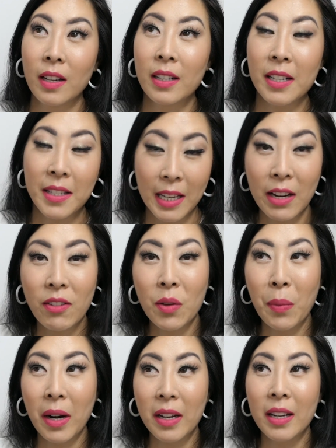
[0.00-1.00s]
To save the
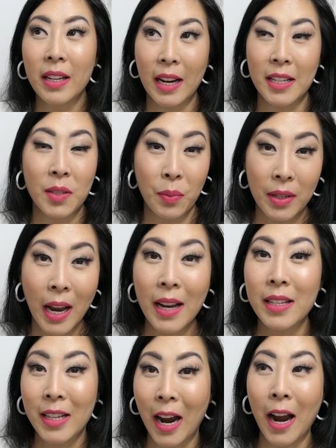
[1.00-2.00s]
money, yes, but
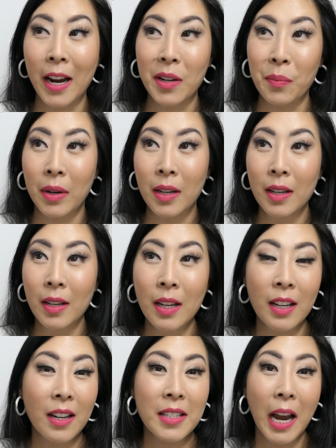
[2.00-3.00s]
not time,
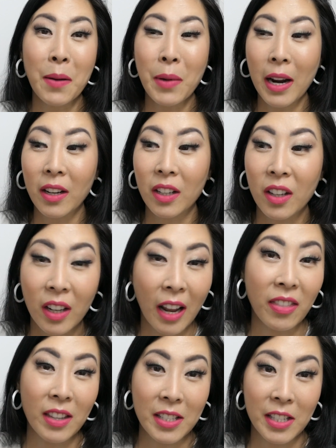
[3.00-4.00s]
because I'm not good
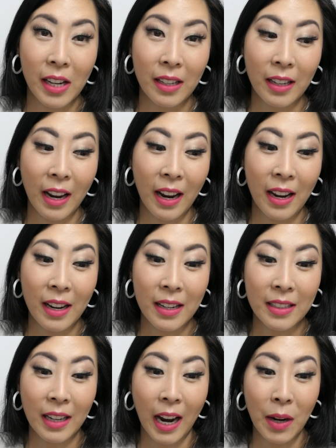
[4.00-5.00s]
at this yet,
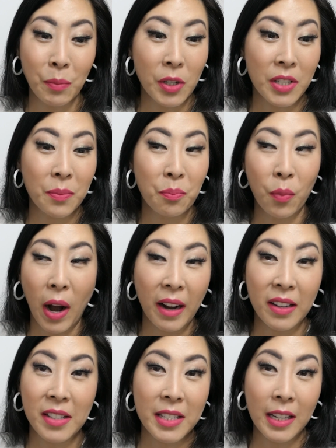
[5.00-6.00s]
and I'm just
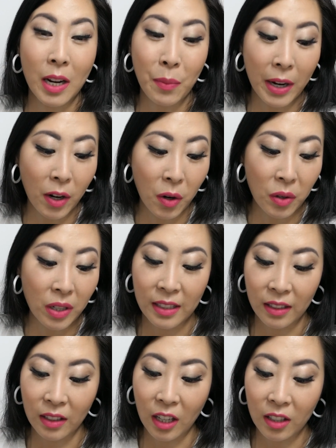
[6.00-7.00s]
practicing on my own.
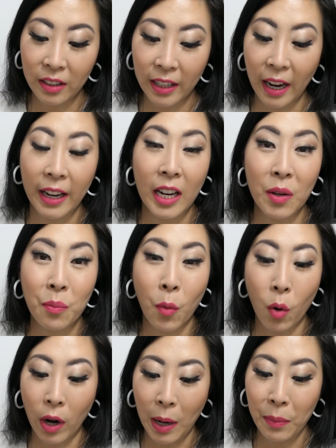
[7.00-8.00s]
Luckily, I am
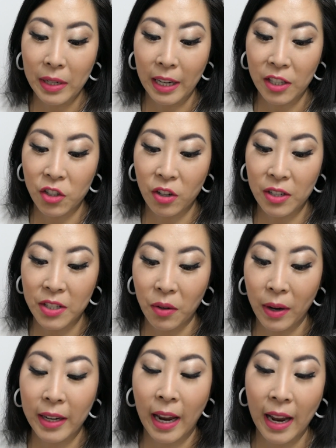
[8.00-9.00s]
more ambidextrous, so
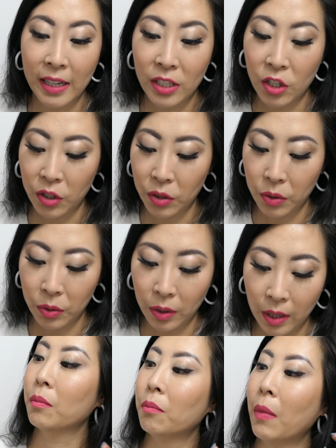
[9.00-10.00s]
I can do
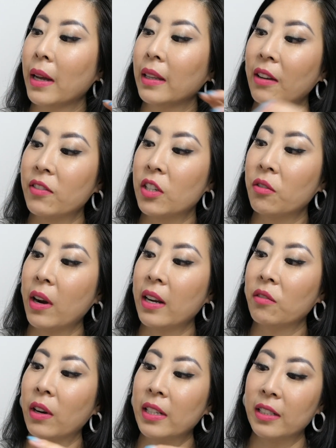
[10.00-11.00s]
my left to
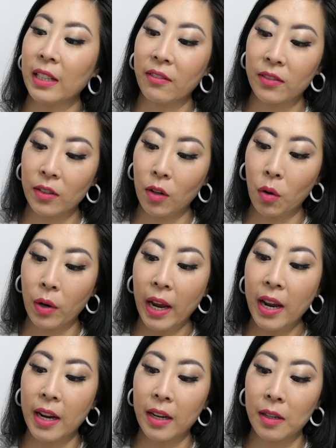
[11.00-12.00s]
right, right to left
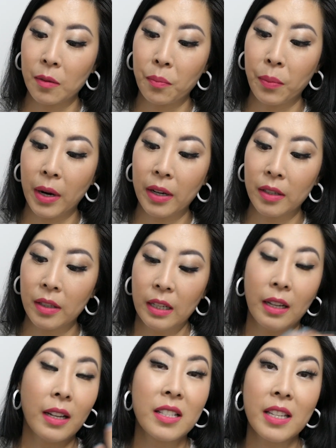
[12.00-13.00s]
okay, but
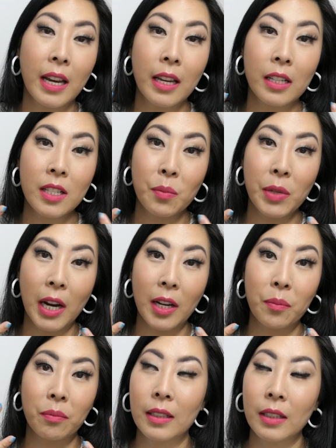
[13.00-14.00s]
it's taken some
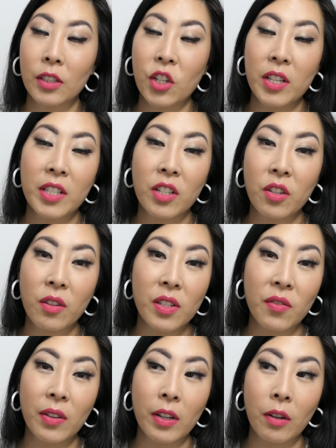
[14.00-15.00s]
time. Just to do this
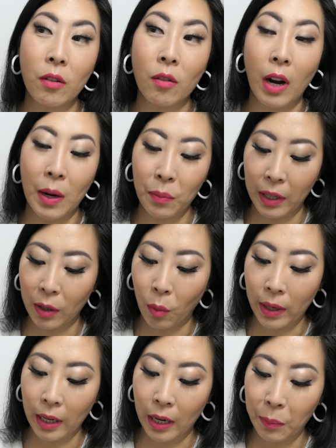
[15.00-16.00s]
video, I'm like,
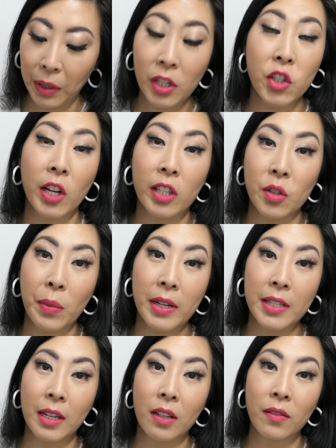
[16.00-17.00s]
why not? I'm gonna challenge
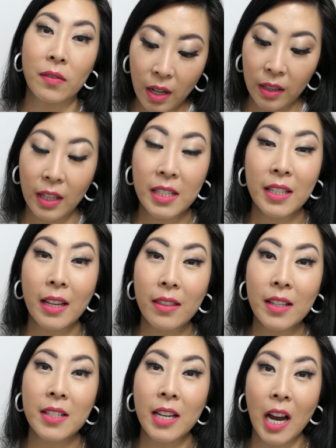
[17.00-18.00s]
myself. Let's get
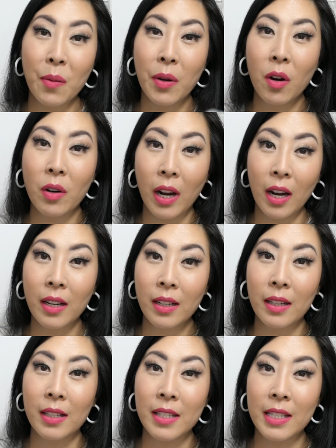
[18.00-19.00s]
this top coat on
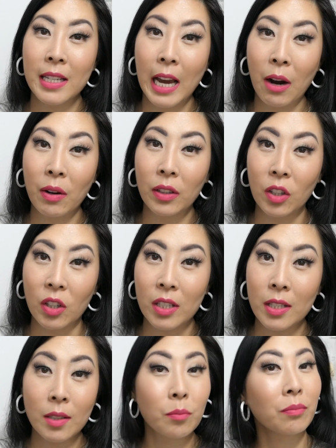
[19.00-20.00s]
and see how it
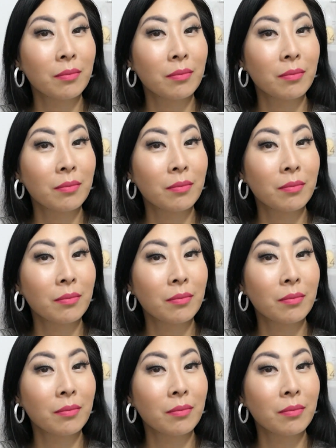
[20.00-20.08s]
looks.